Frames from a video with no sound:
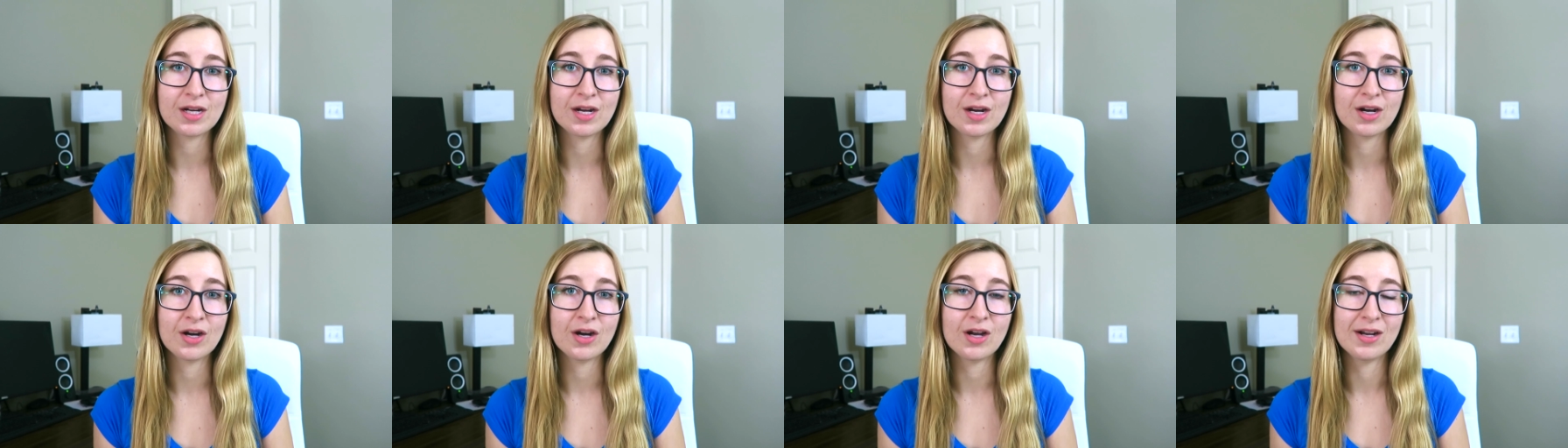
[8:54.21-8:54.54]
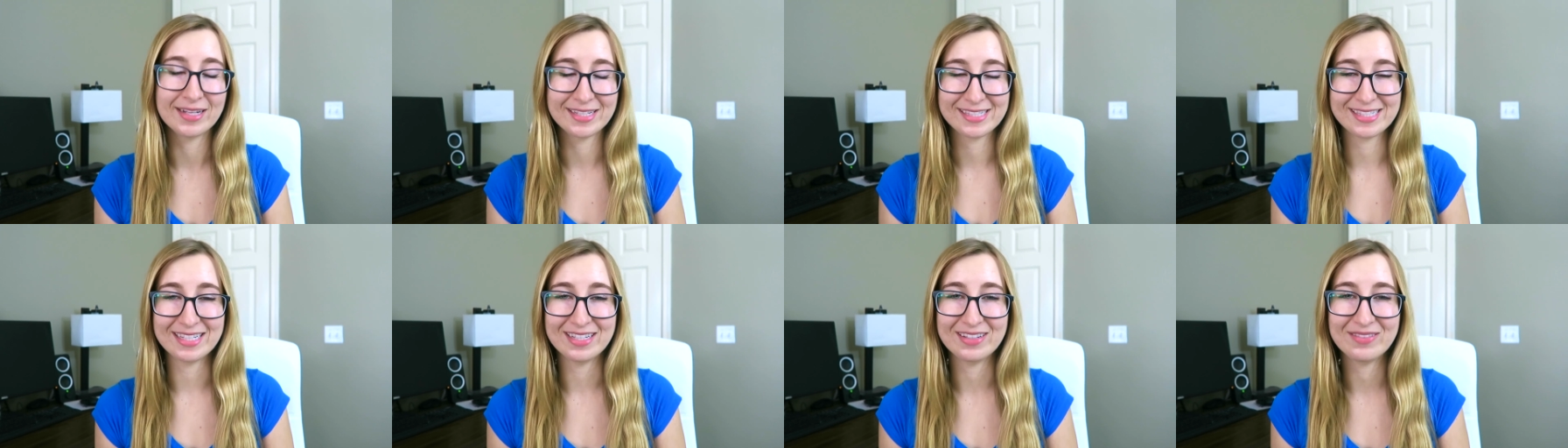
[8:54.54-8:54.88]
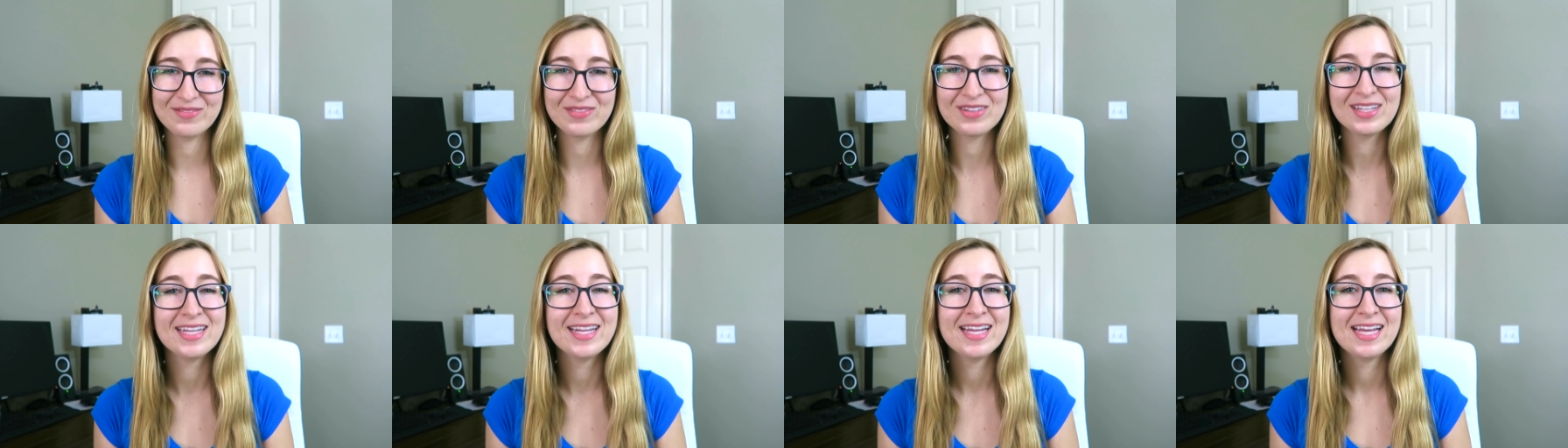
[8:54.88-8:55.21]
are
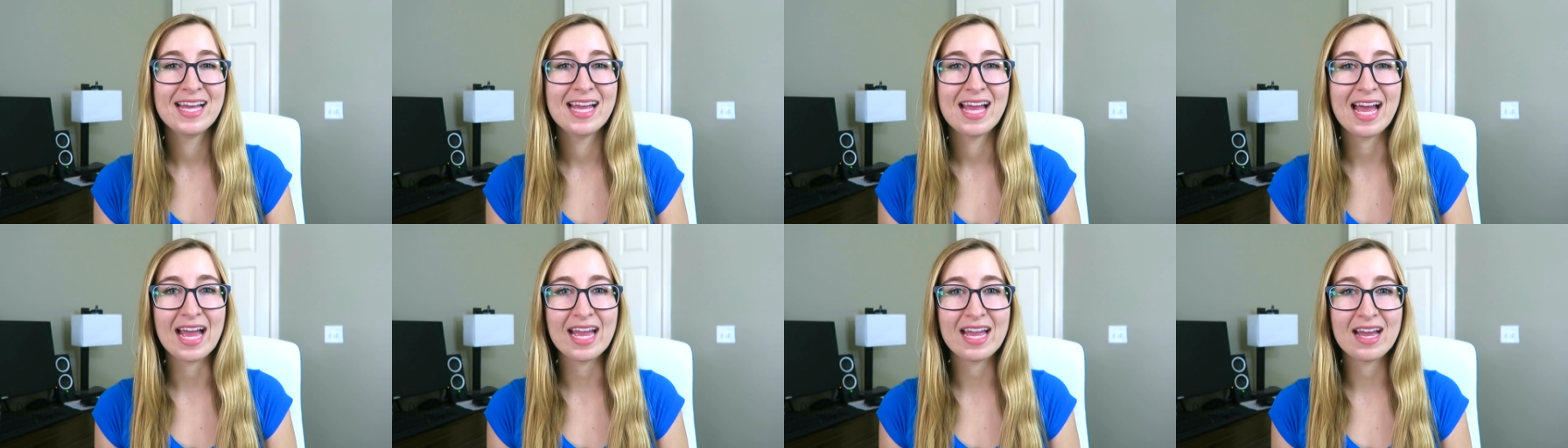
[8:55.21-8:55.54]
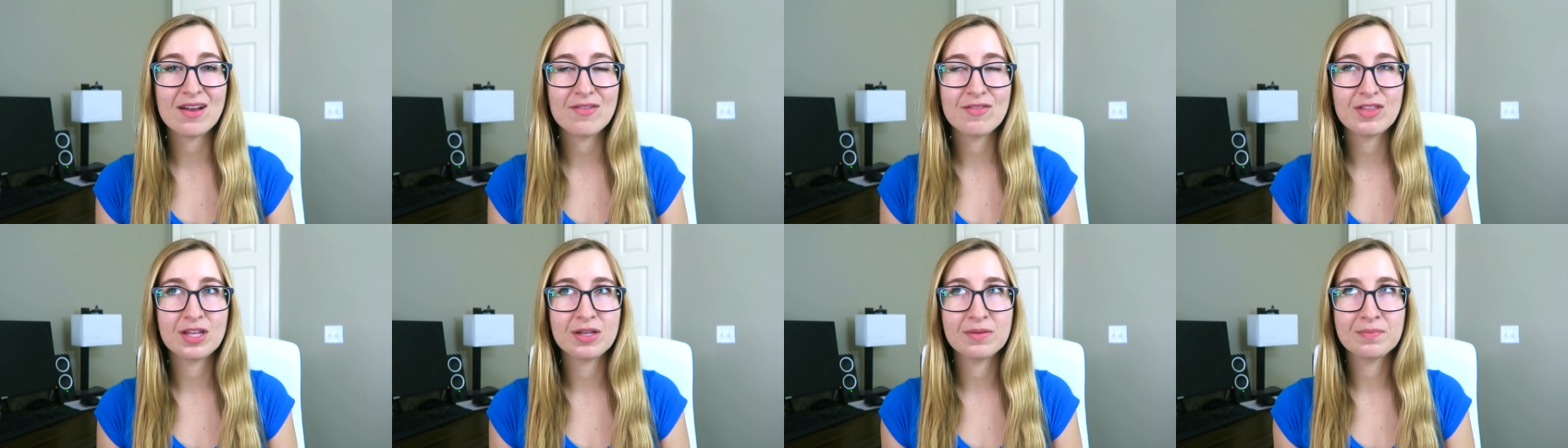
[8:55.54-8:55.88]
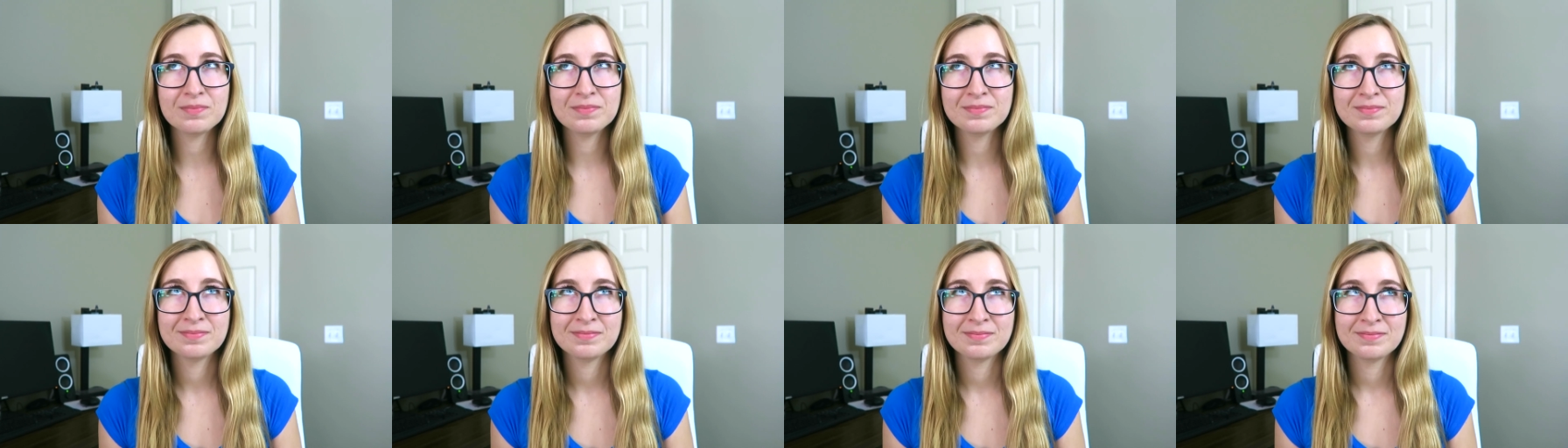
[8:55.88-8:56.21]
awesome. I have
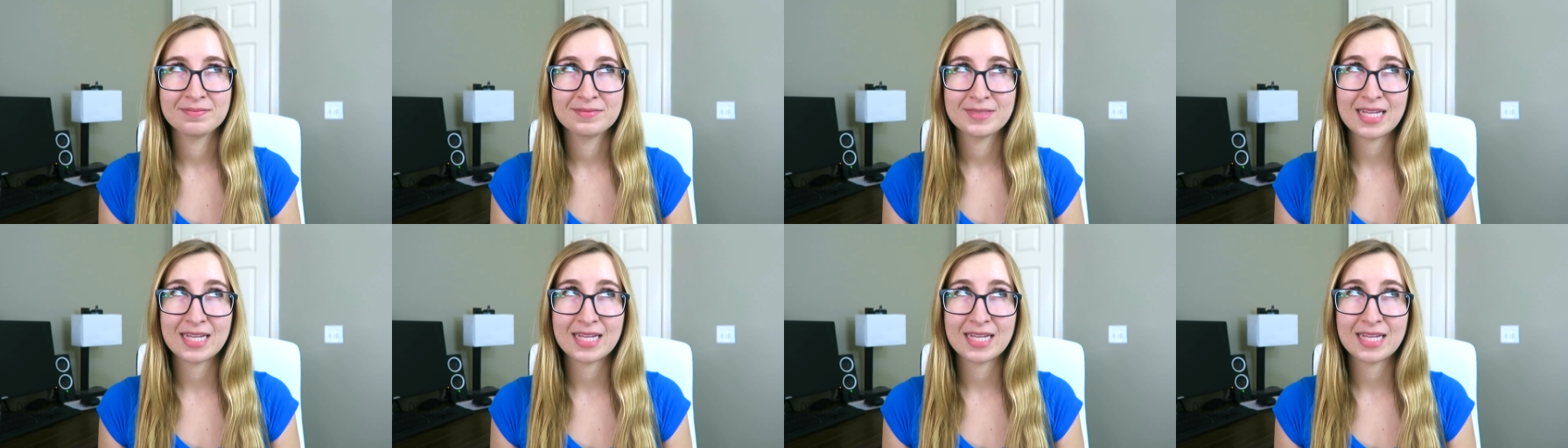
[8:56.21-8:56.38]
them